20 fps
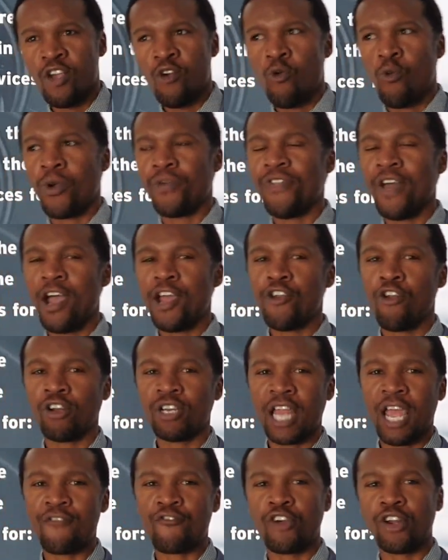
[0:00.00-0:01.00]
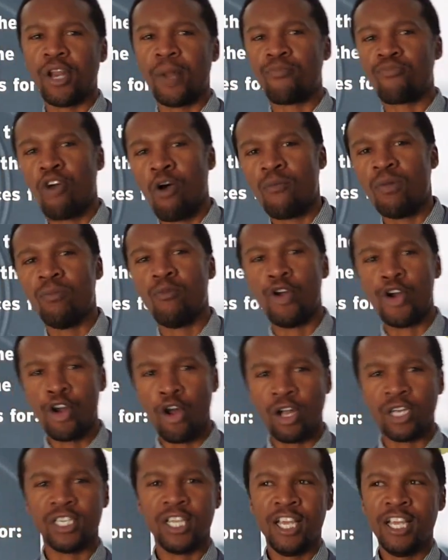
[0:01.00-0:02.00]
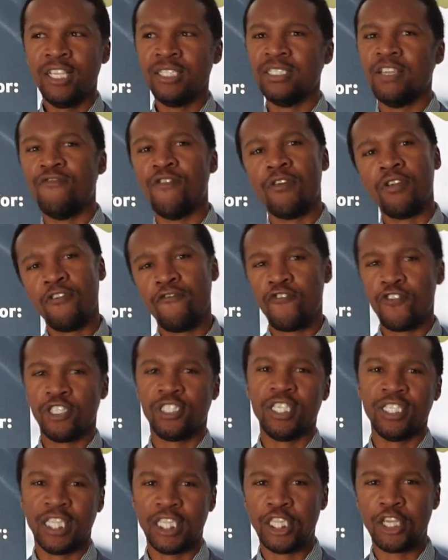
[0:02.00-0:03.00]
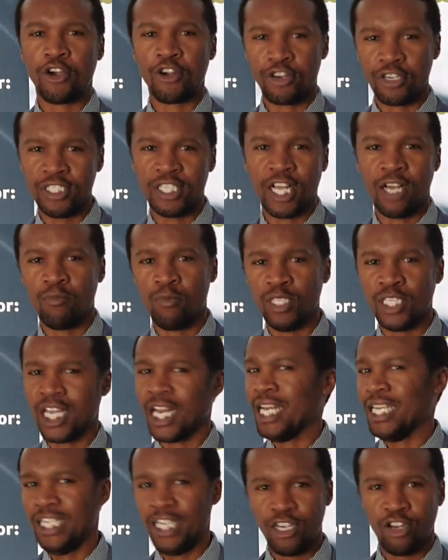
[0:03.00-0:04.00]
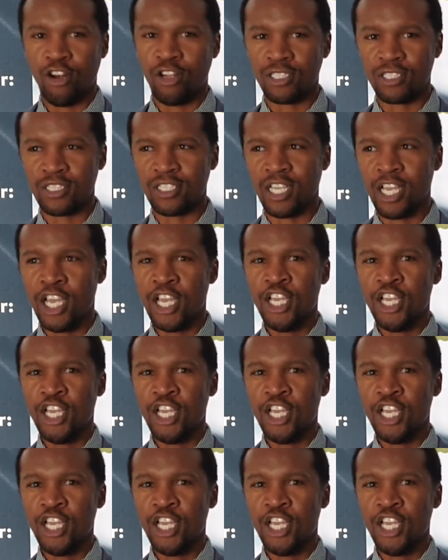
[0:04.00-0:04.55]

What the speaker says: whether or not I've got a problem or not, the very first thing that they're going to tell me is that I need glasses.